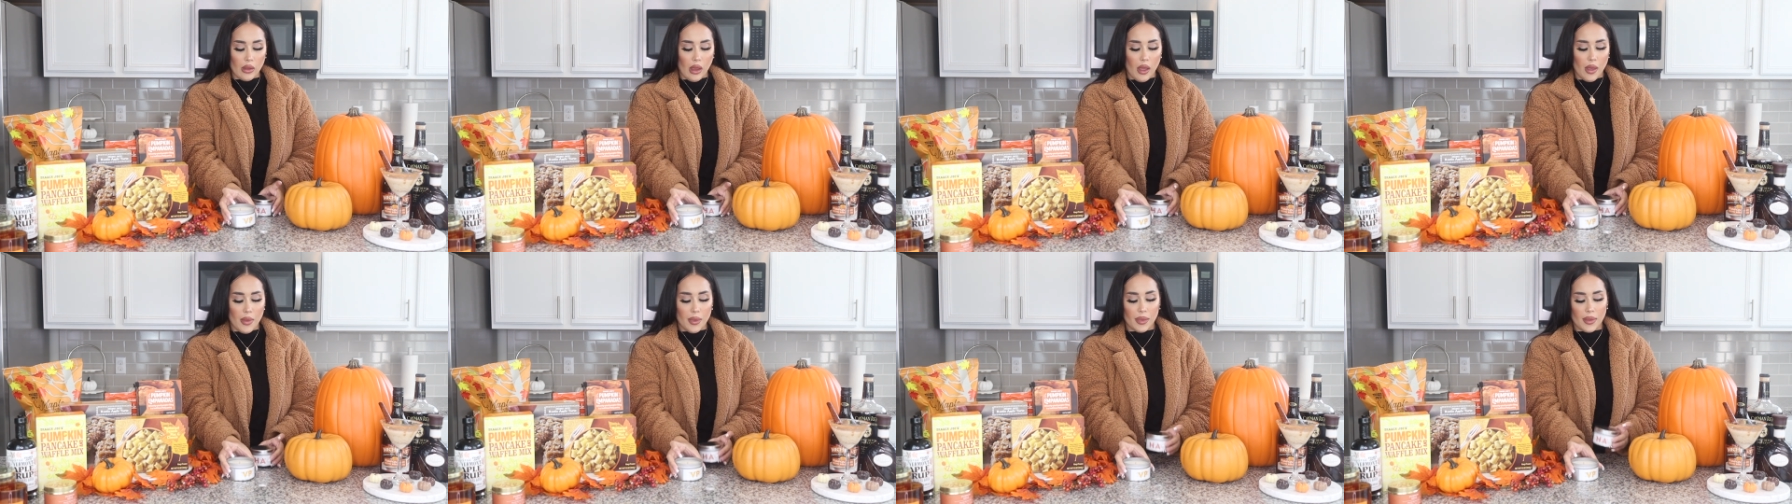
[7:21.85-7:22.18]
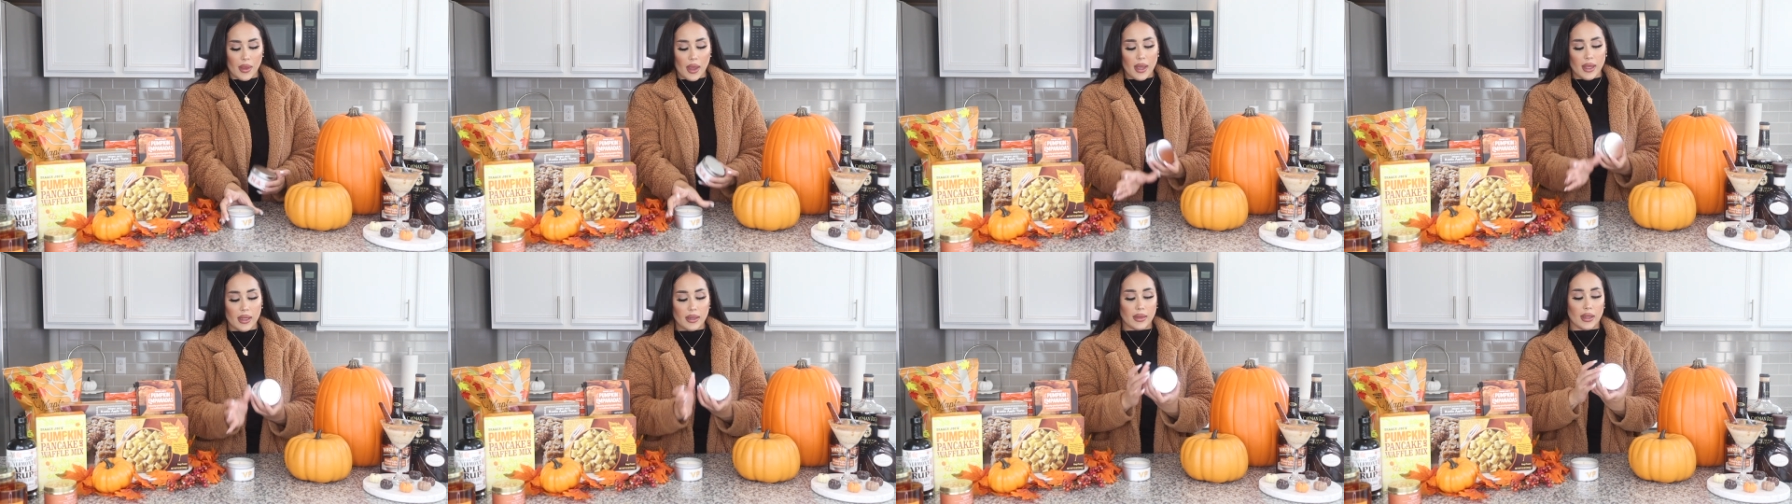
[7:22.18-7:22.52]
And
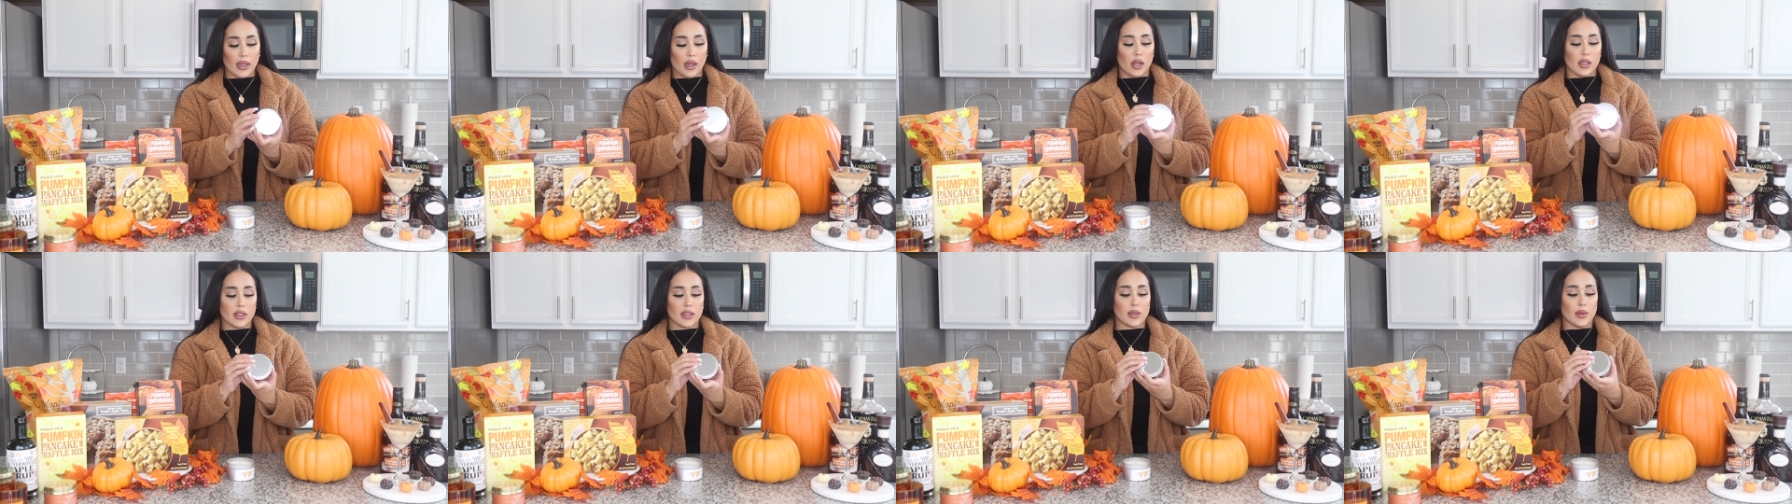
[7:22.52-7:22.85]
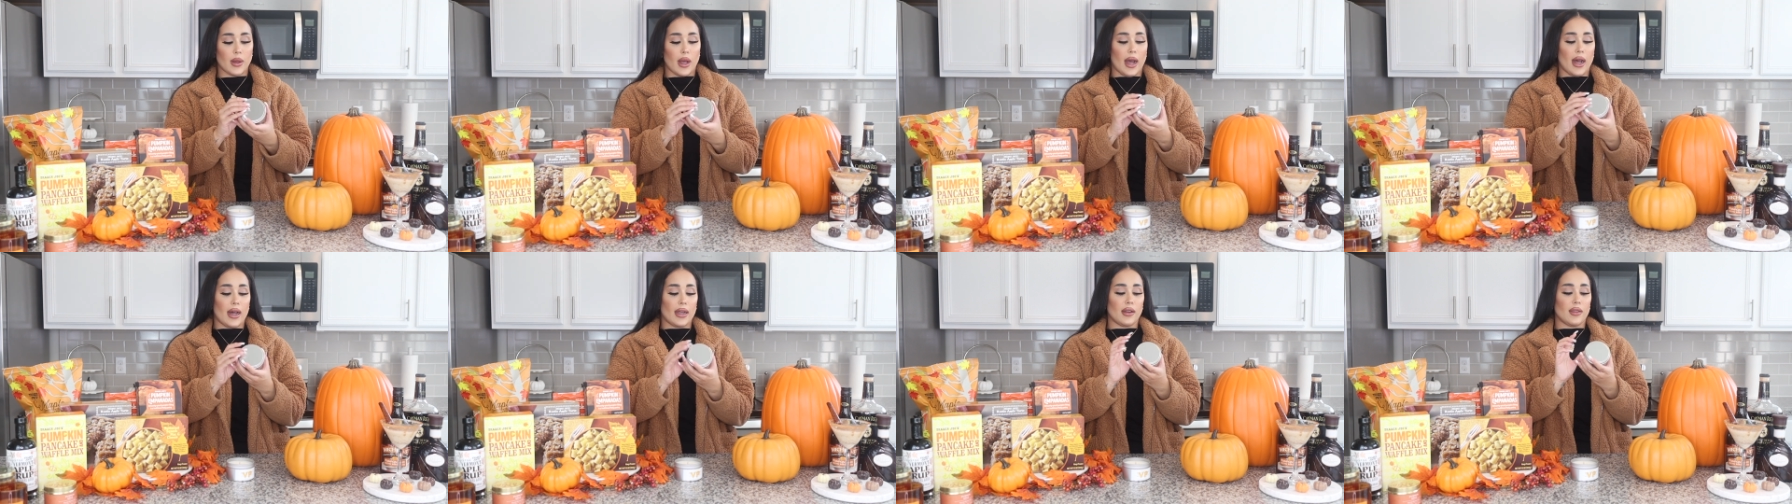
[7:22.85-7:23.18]
then they also
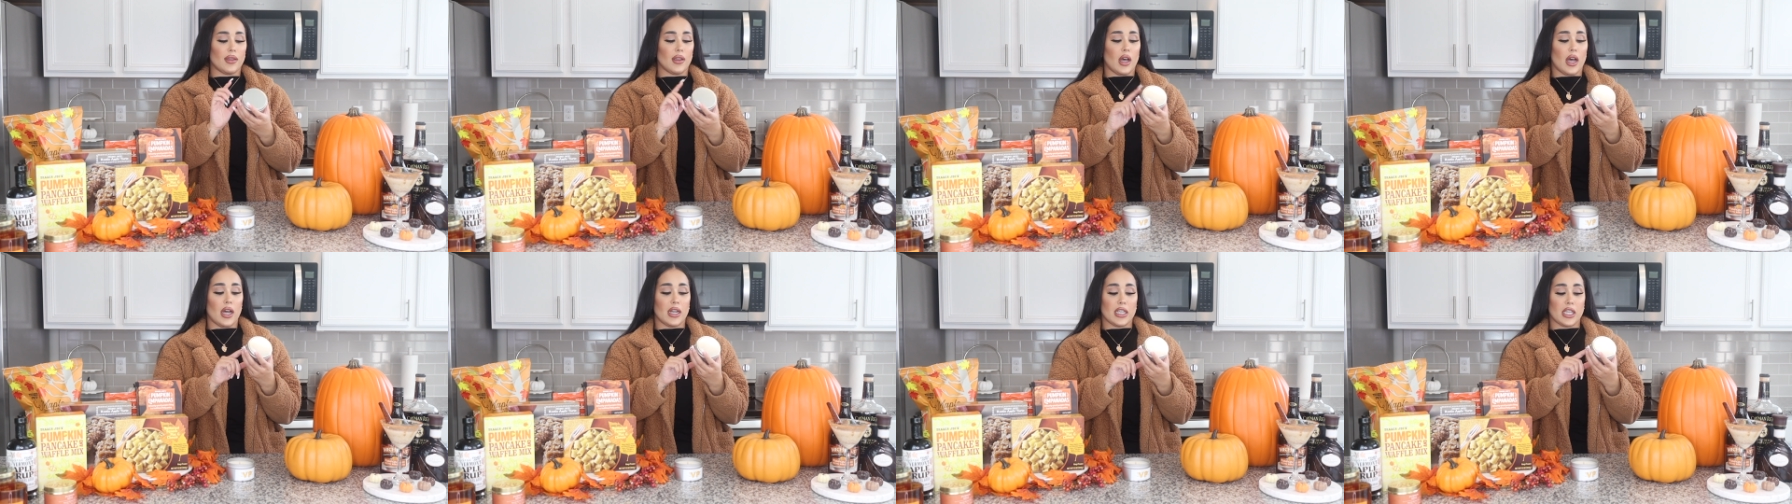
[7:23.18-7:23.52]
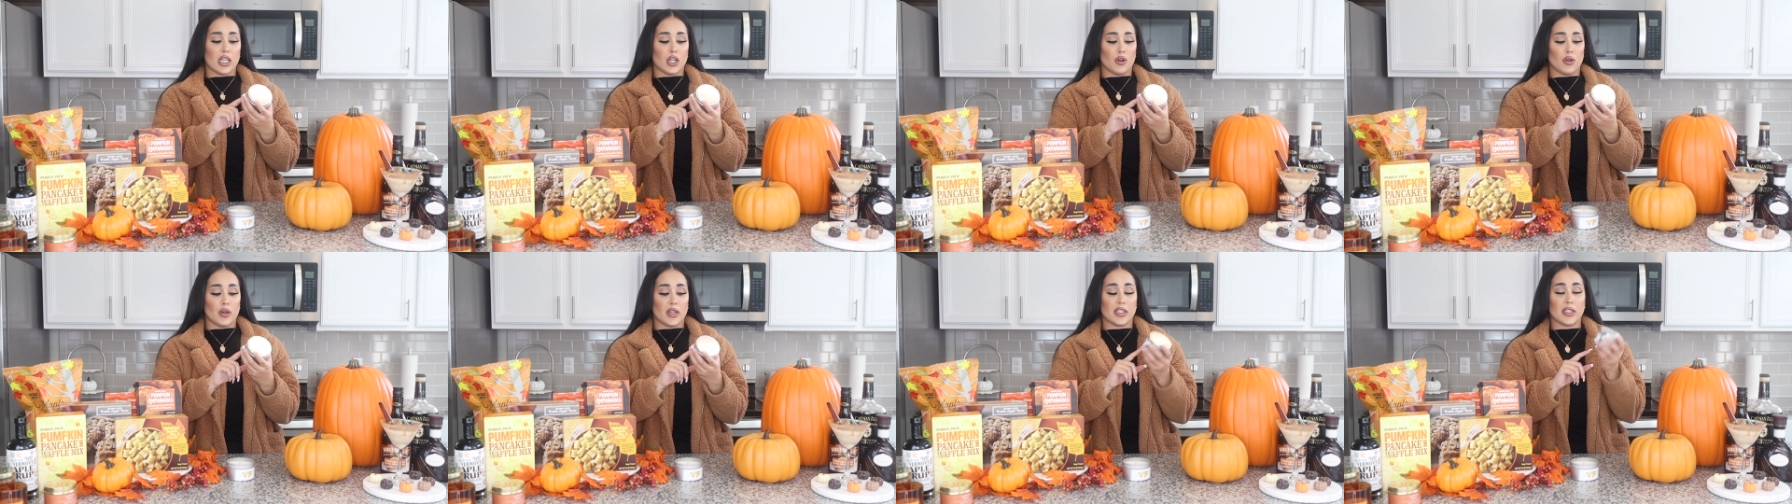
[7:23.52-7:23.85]
had the Honey
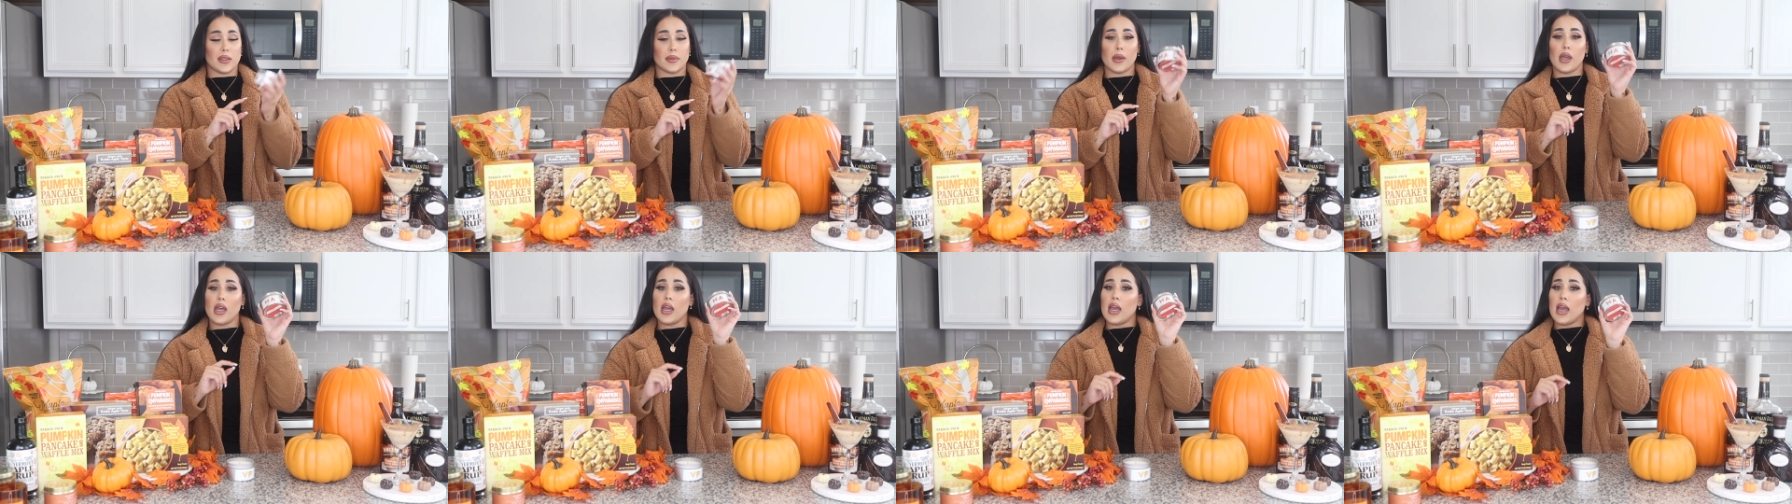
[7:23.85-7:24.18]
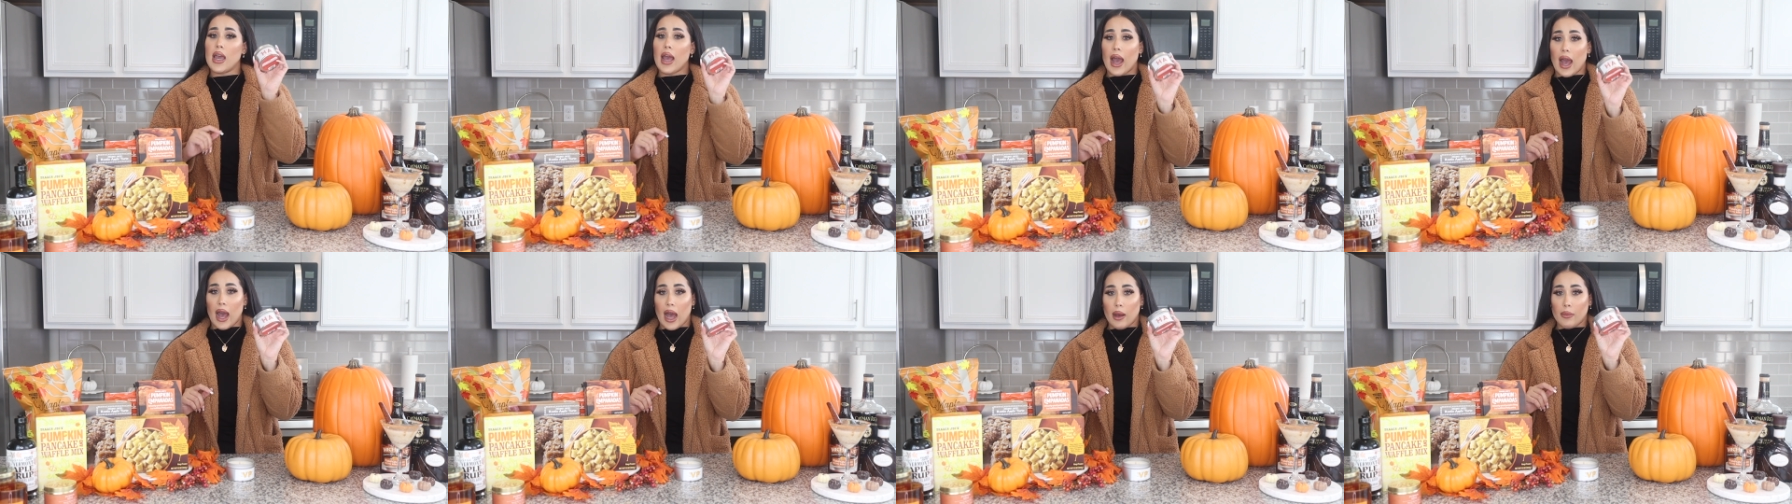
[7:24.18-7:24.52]
Crisp
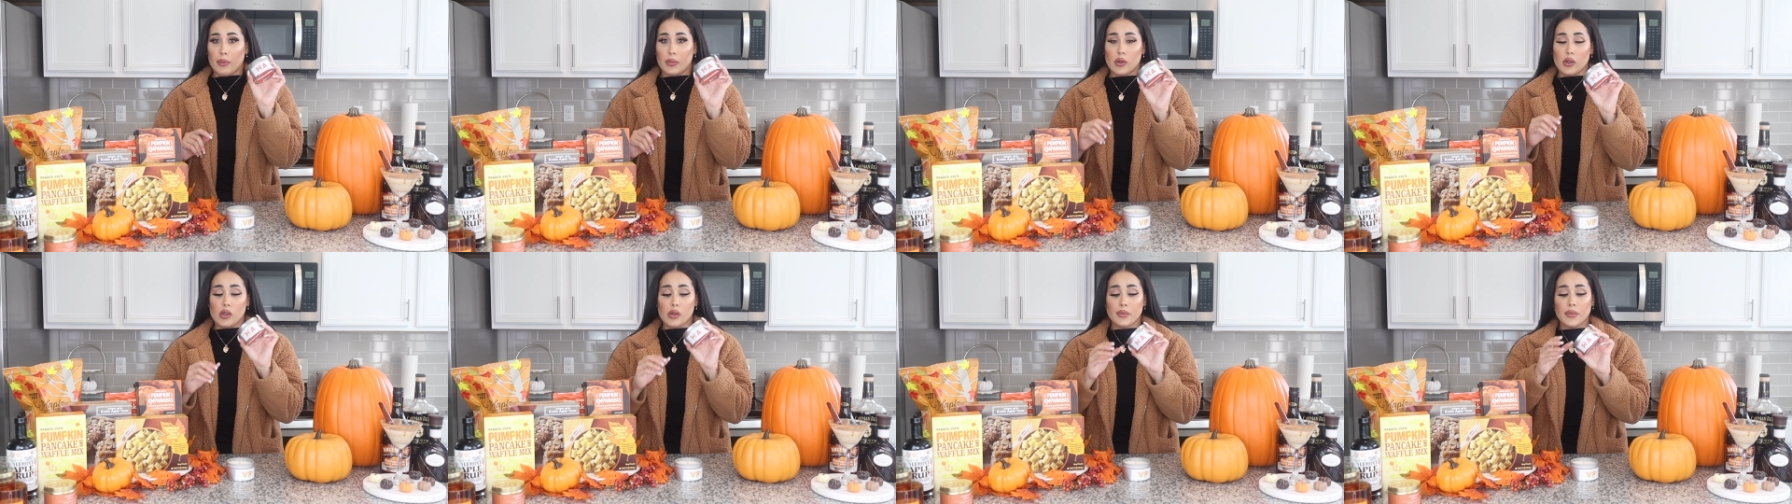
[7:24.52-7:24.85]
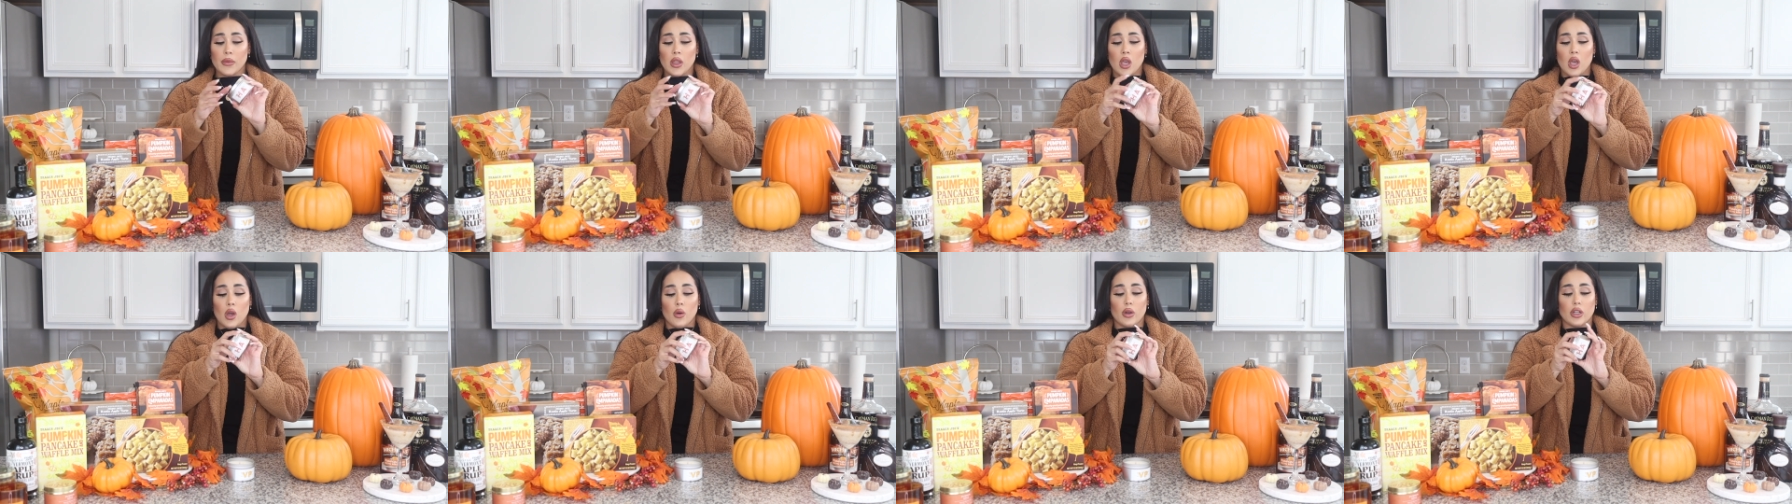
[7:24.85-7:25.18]
apple,